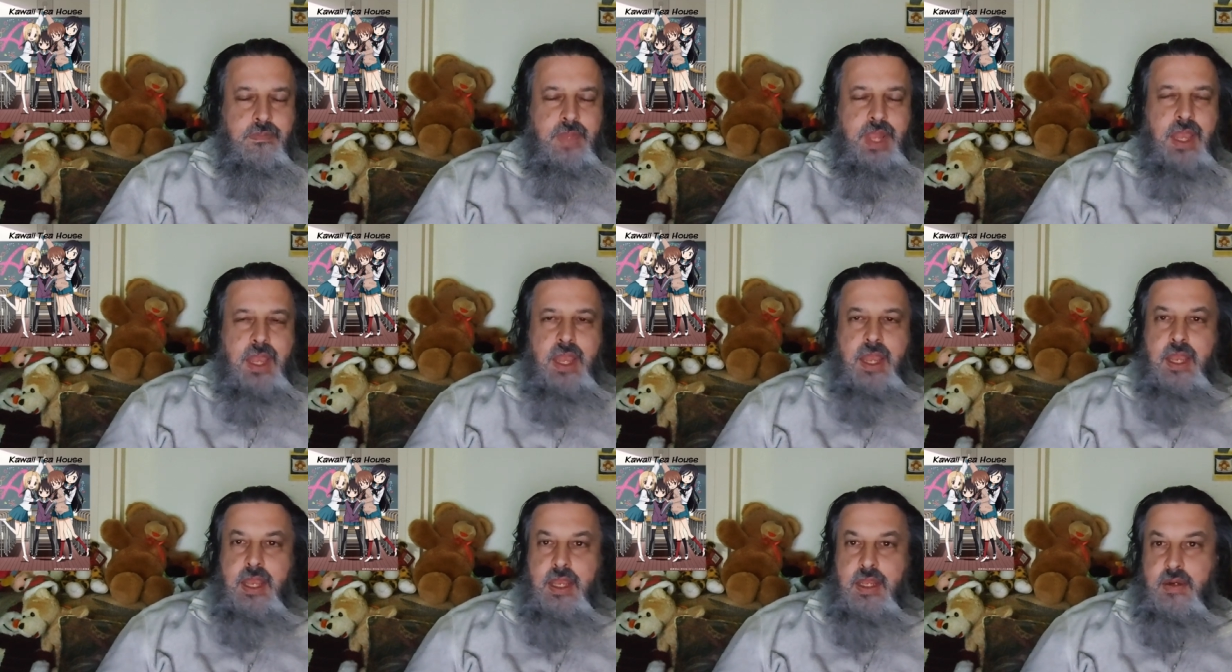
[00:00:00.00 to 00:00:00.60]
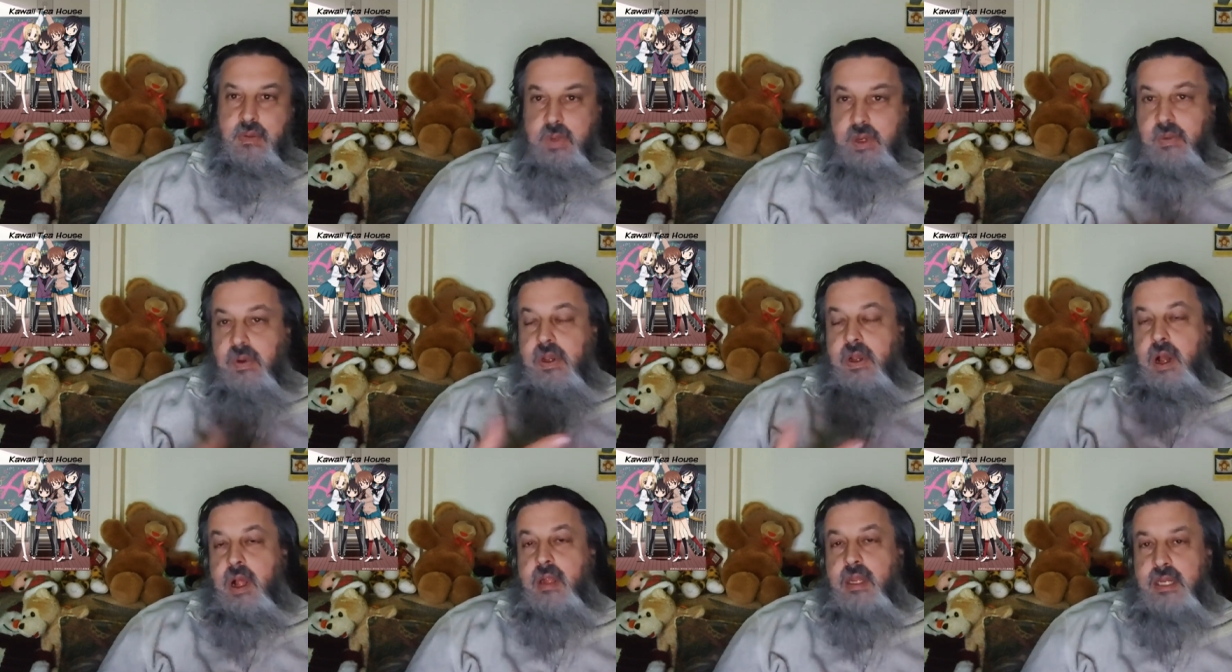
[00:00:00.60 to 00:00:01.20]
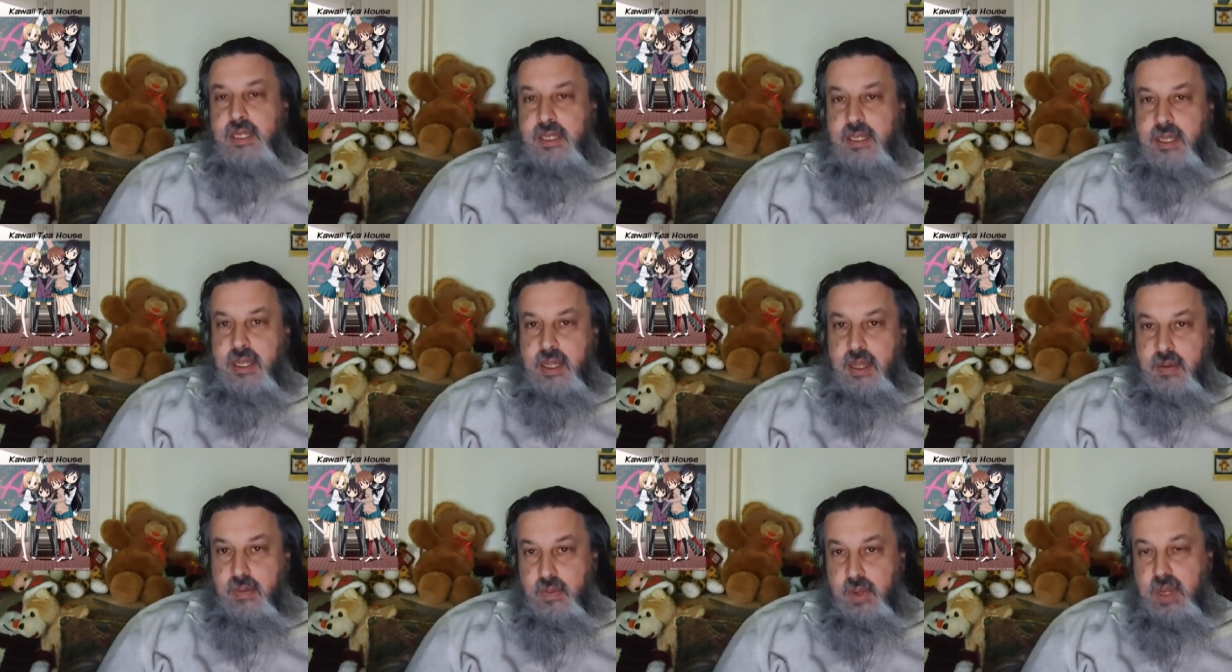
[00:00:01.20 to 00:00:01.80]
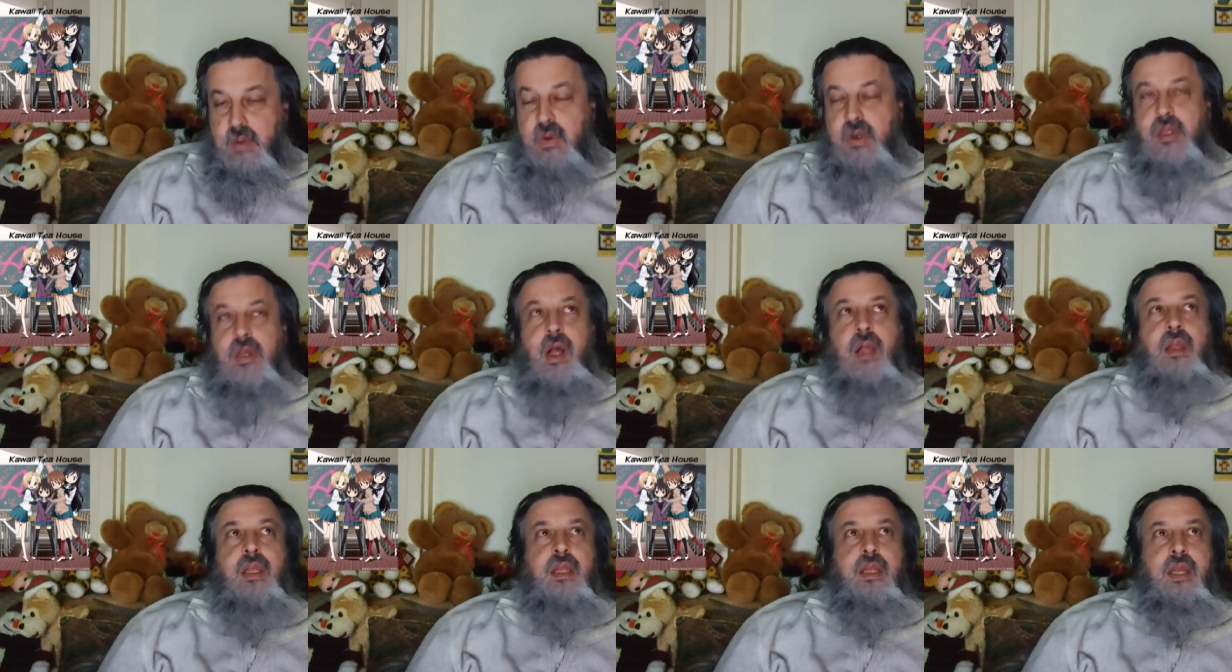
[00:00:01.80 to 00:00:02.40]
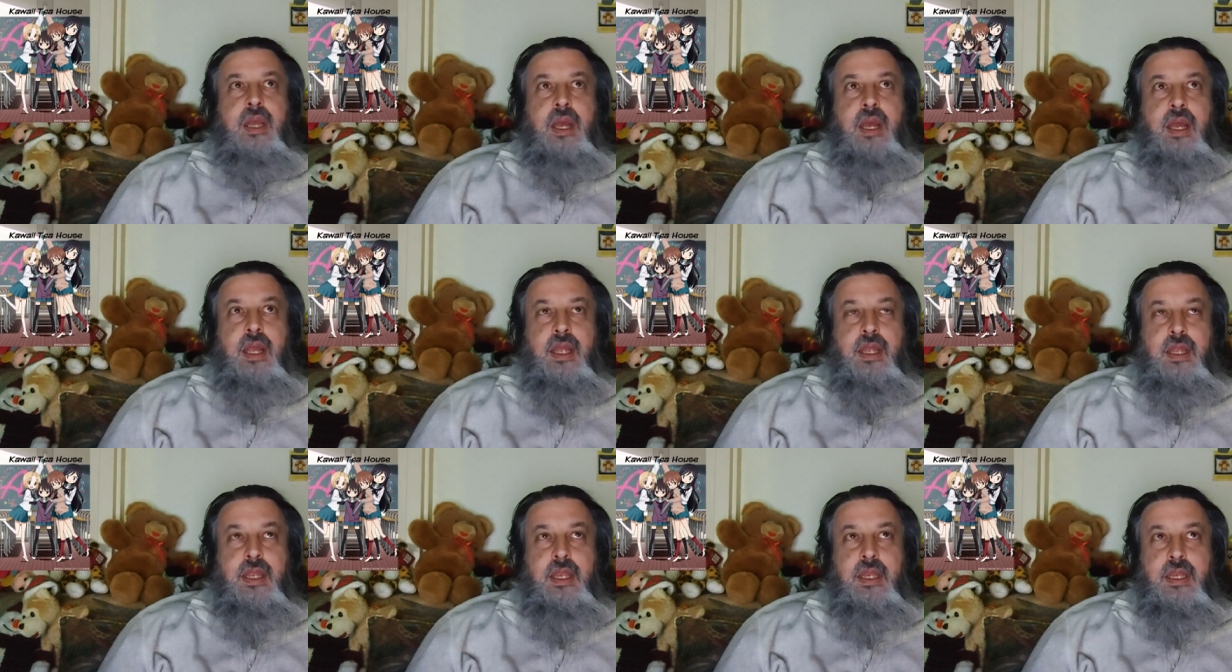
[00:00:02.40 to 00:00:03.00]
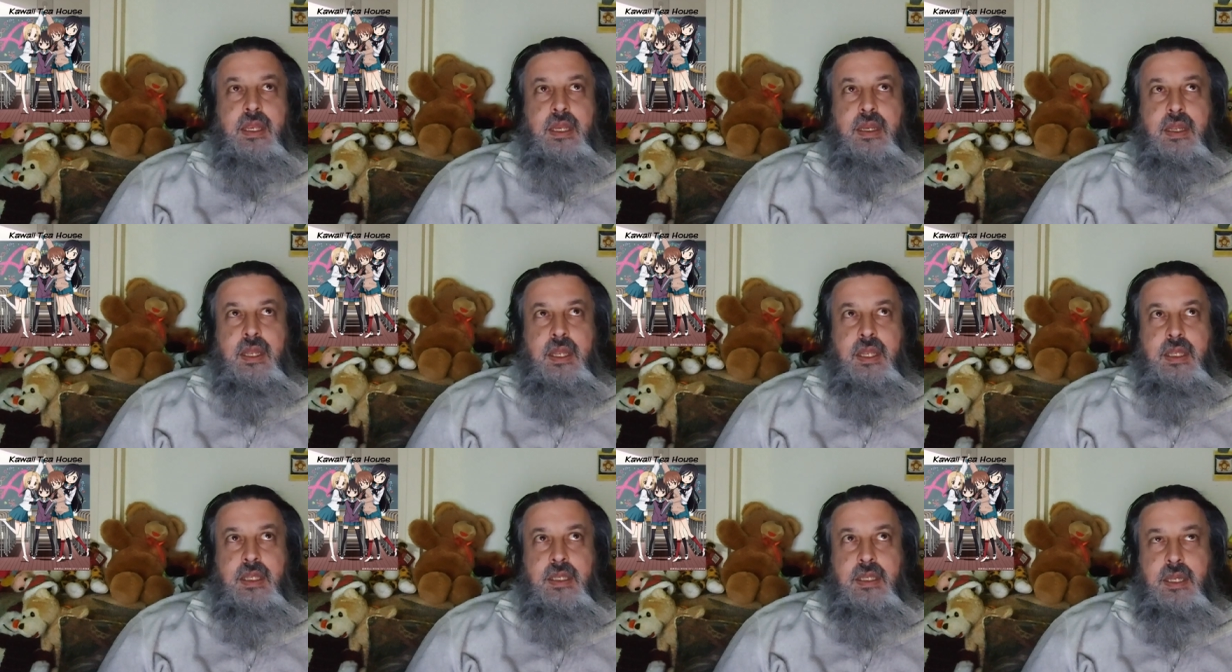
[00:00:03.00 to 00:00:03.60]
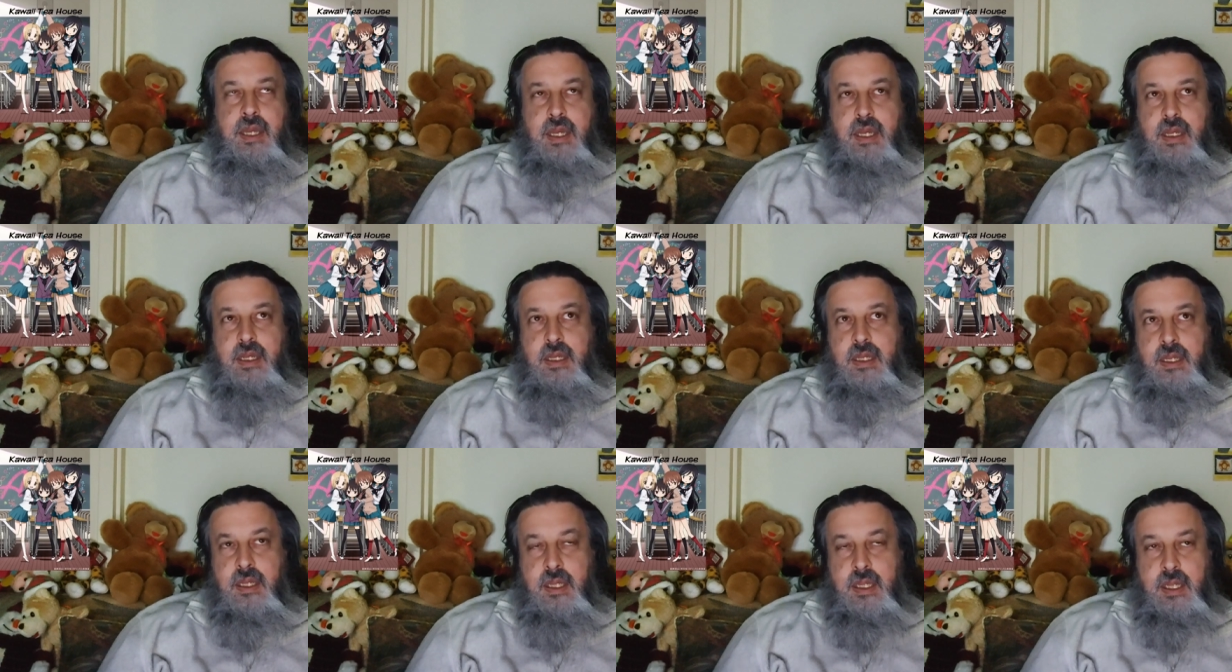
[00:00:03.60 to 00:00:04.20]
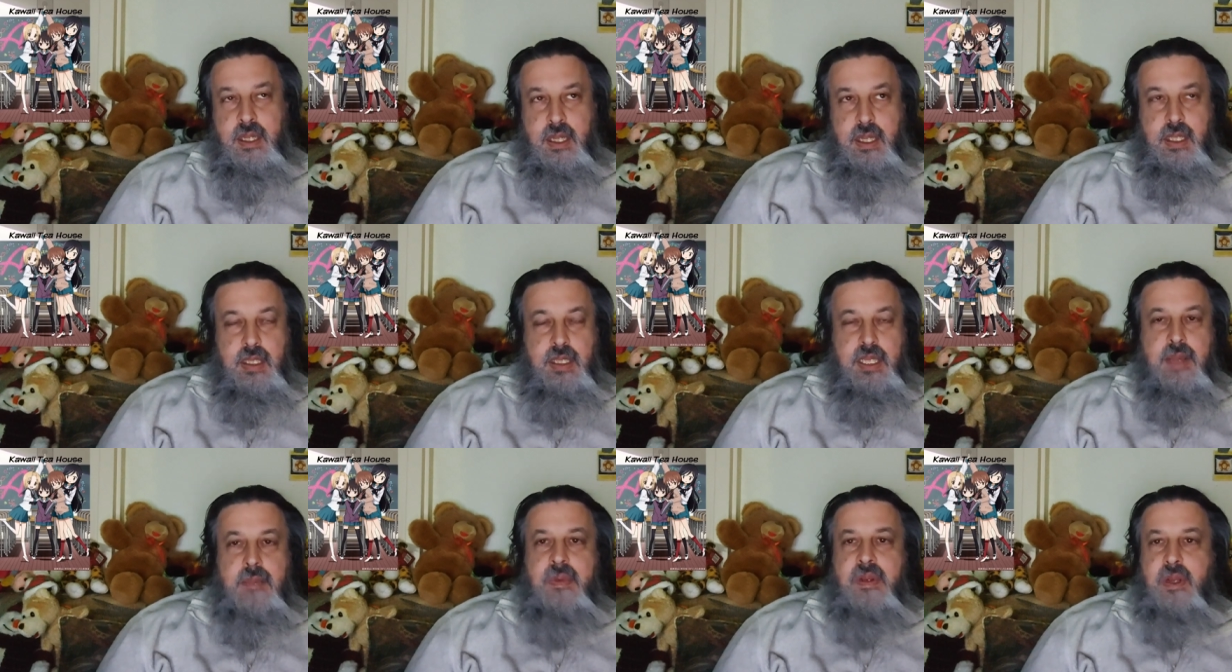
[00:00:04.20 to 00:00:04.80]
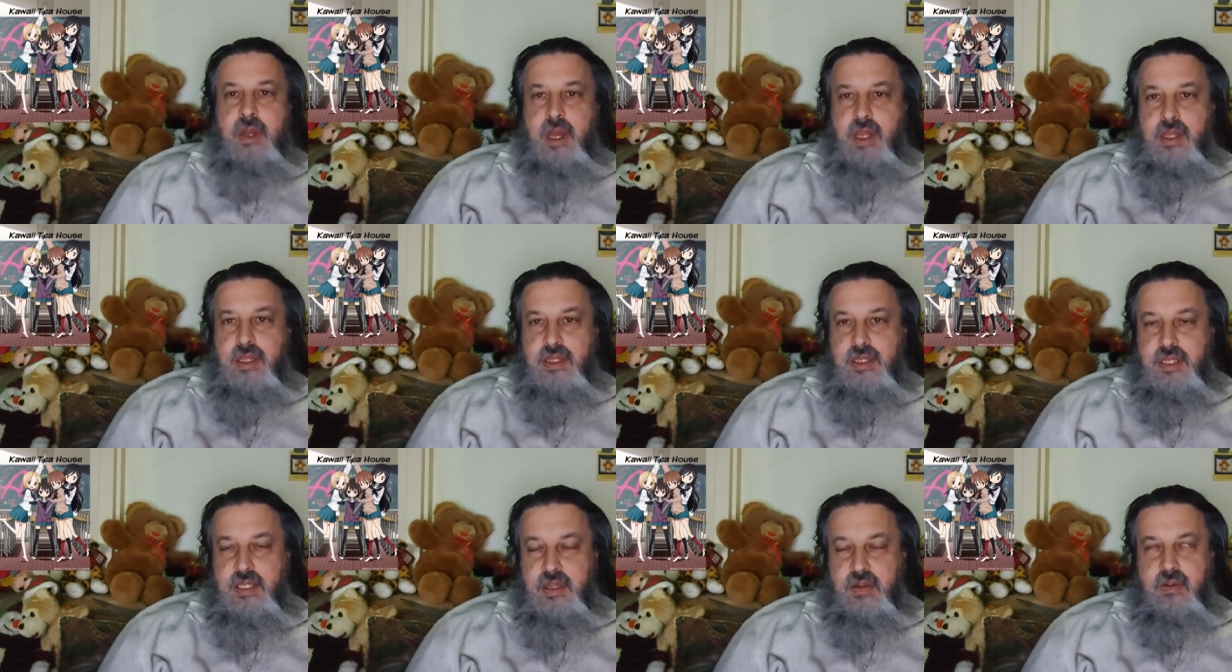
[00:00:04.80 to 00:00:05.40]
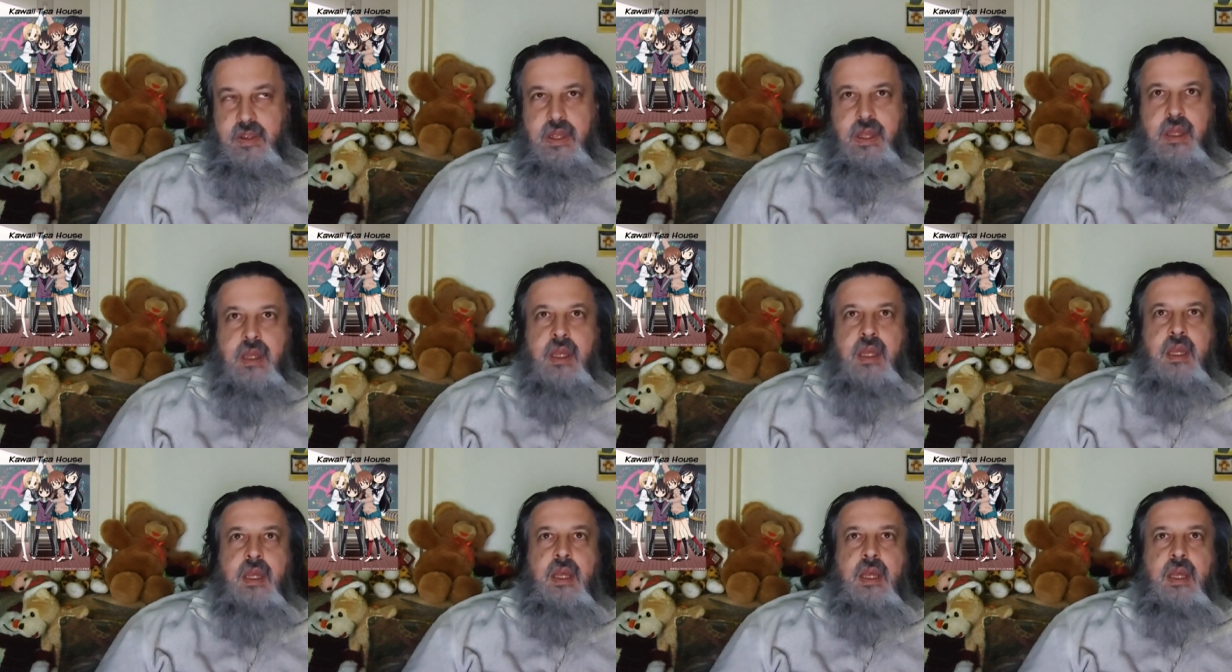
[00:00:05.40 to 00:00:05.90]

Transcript: and we would call it we would call it uh, in in in, uh, in Lebanon and Syria.